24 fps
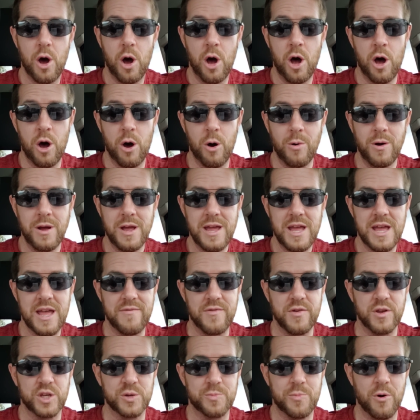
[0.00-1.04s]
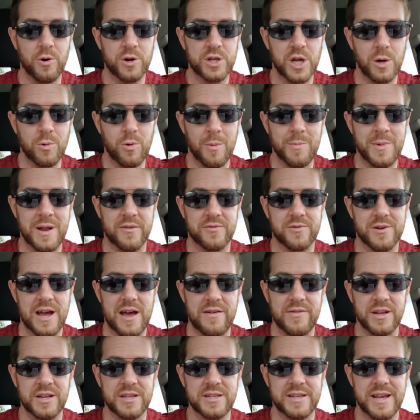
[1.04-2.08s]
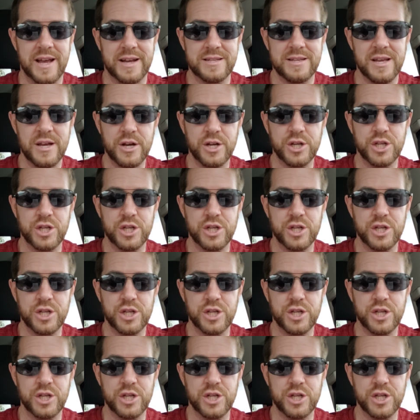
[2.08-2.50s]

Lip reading: oh, if you spoke to a woman after having sex,